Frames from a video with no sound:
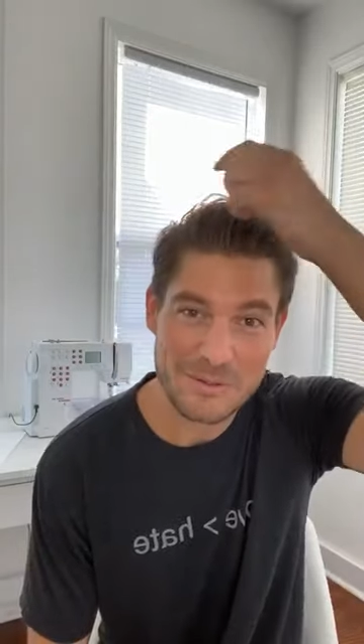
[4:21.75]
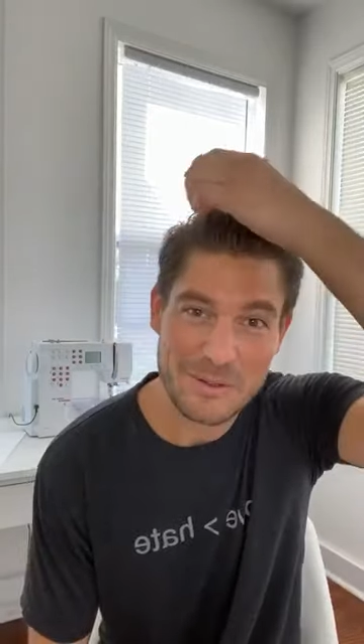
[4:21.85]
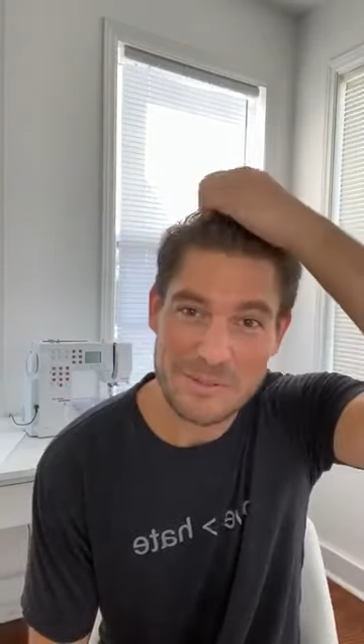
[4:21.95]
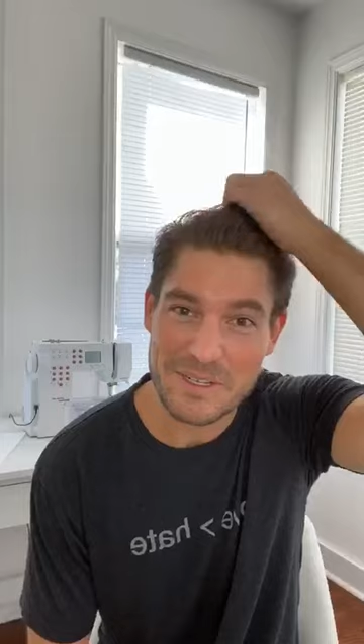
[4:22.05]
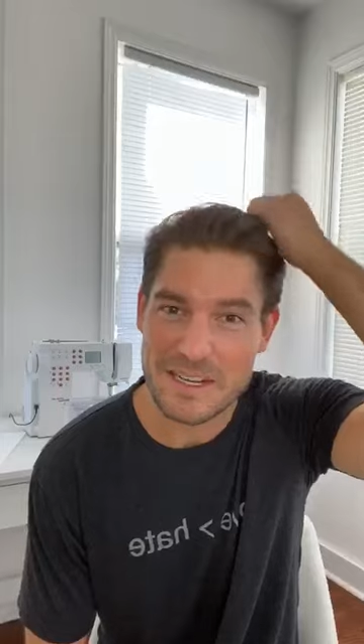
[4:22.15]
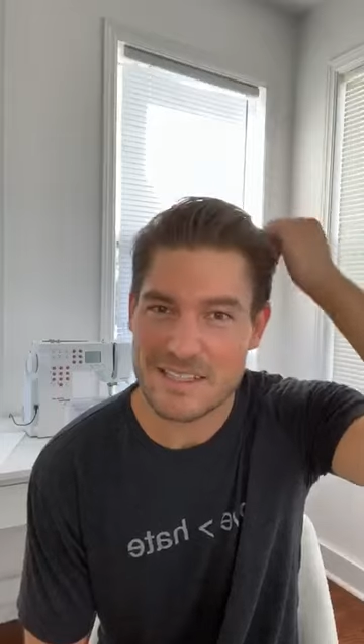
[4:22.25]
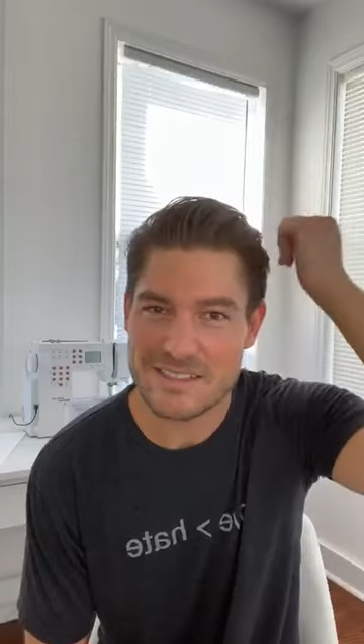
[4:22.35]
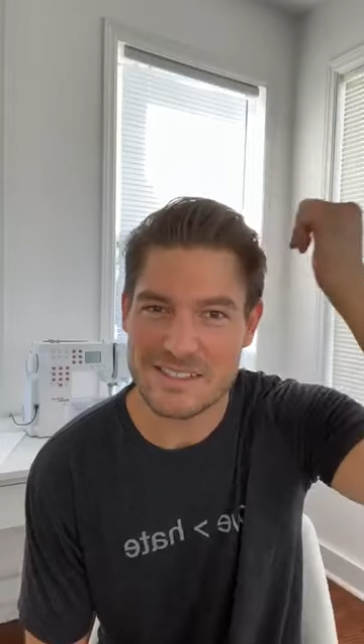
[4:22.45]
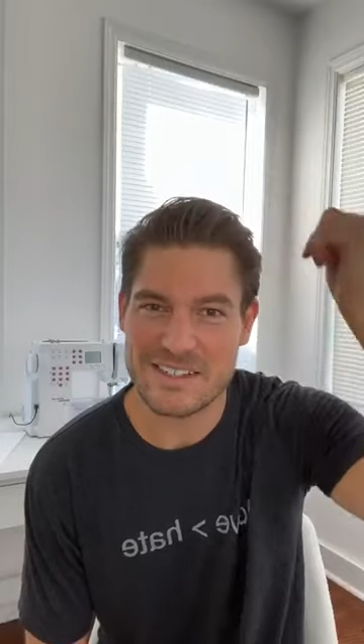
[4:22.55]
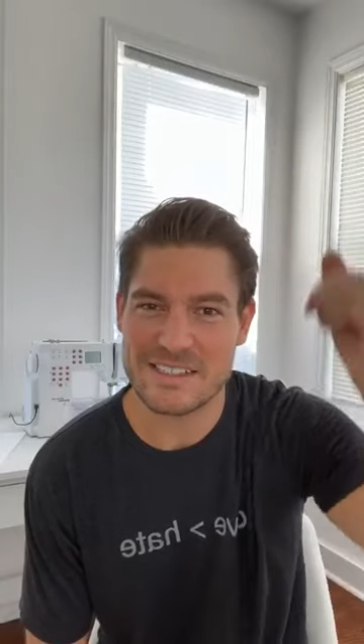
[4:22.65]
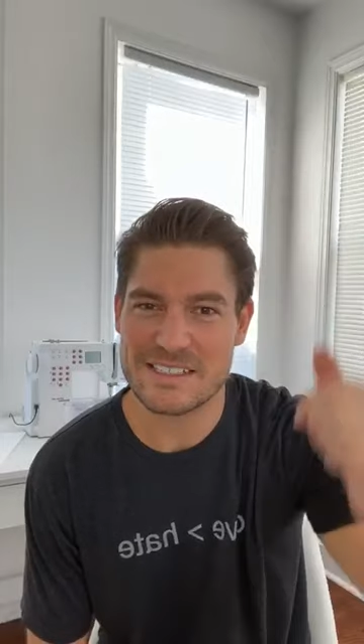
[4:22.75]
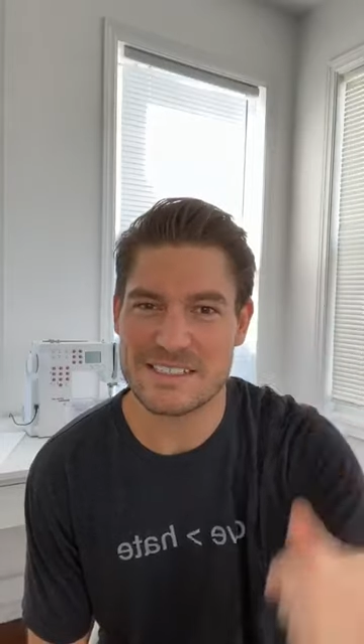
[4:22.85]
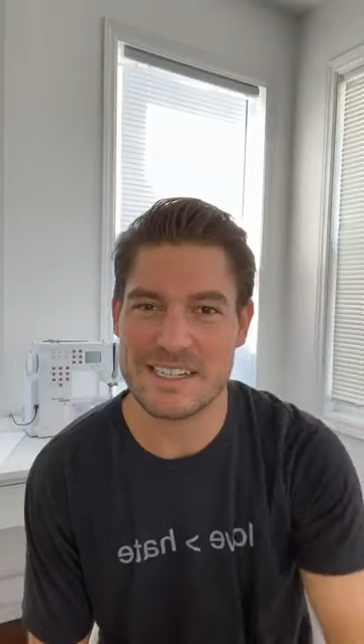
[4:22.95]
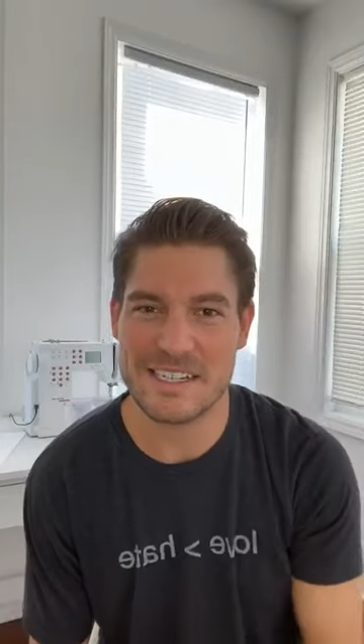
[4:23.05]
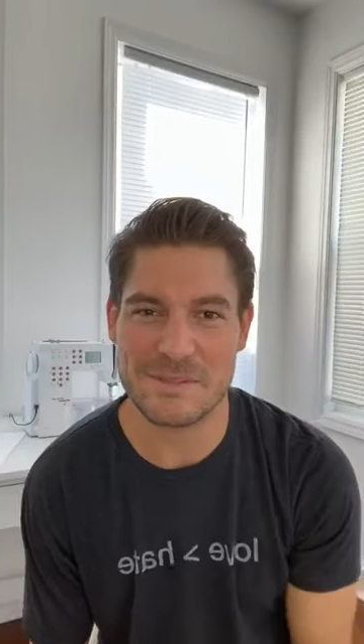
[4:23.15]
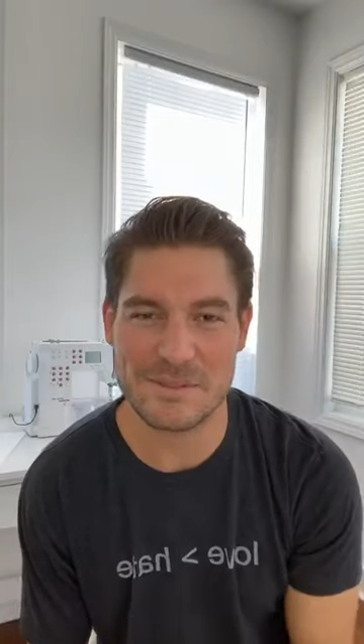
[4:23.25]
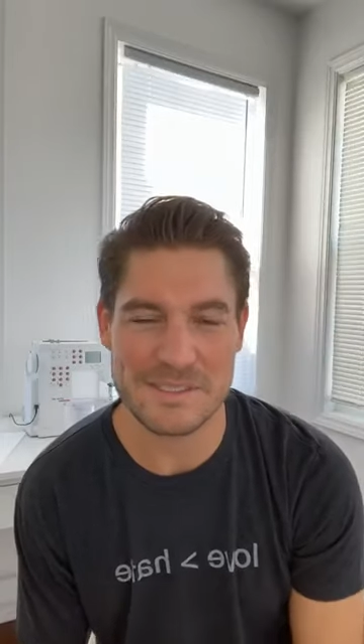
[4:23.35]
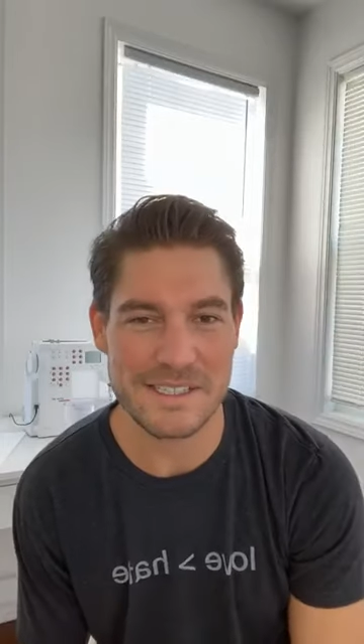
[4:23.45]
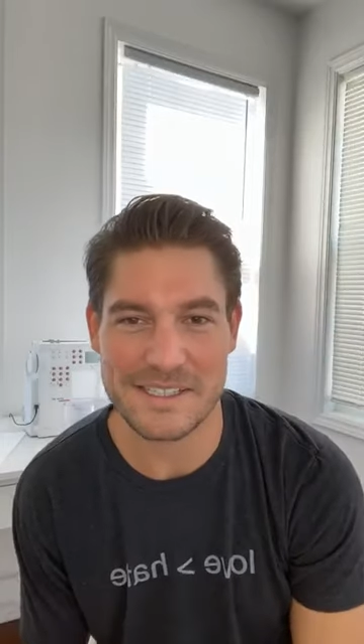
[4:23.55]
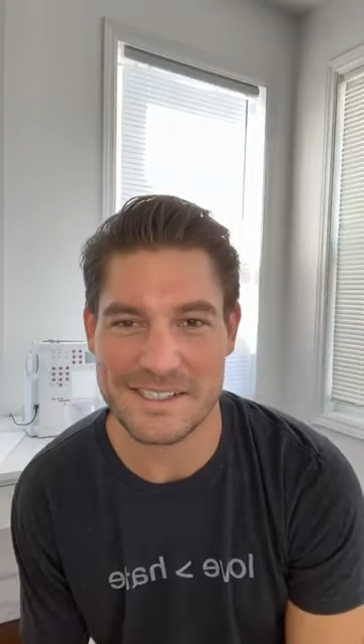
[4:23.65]
want to be nice during these times.
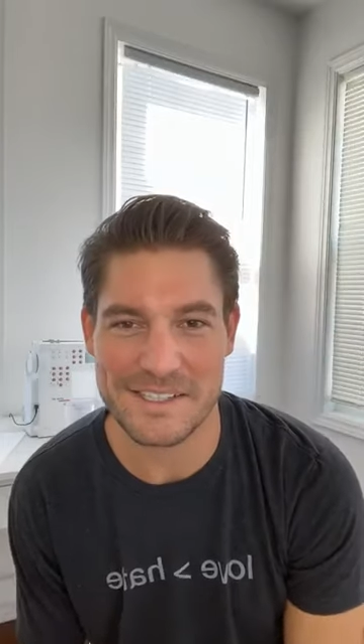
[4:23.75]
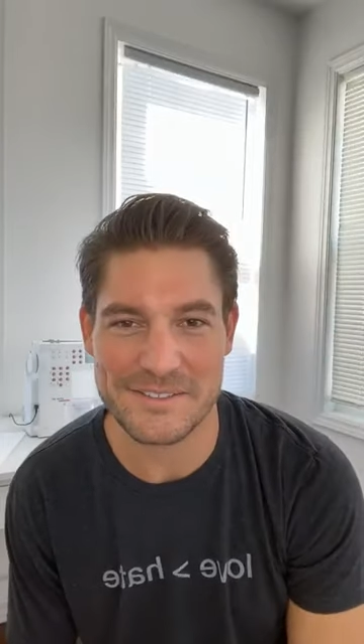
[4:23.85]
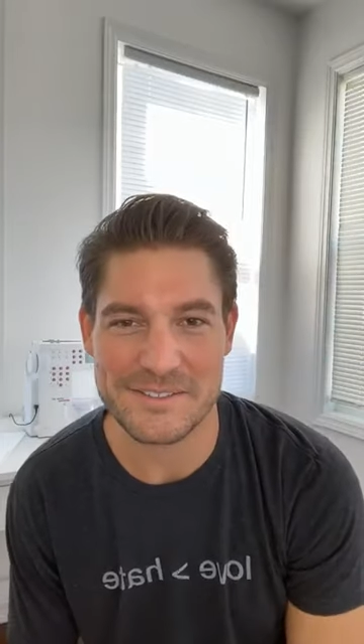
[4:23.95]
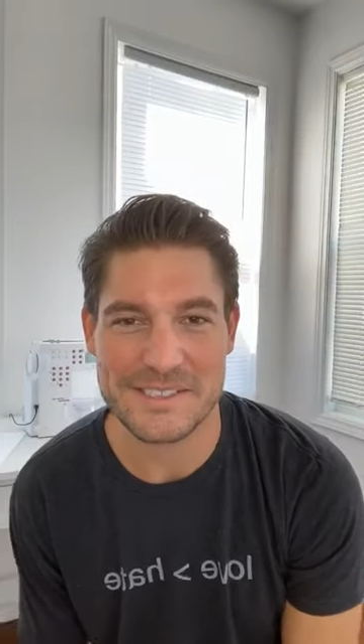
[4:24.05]
I don't know.